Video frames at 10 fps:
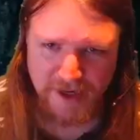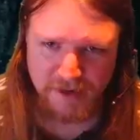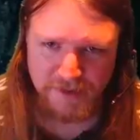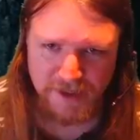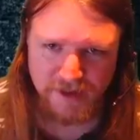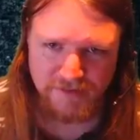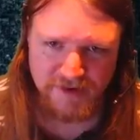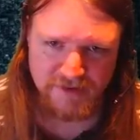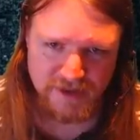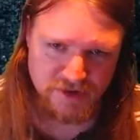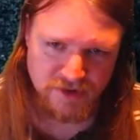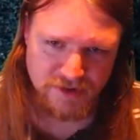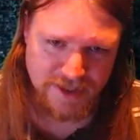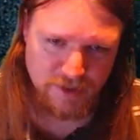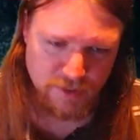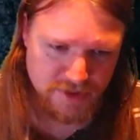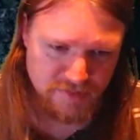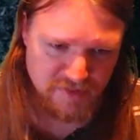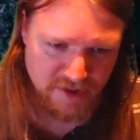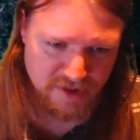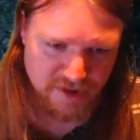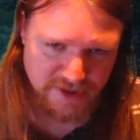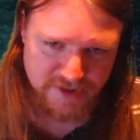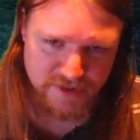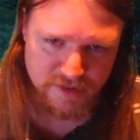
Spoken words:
again if he ever gets knocked out, which is pretty nice.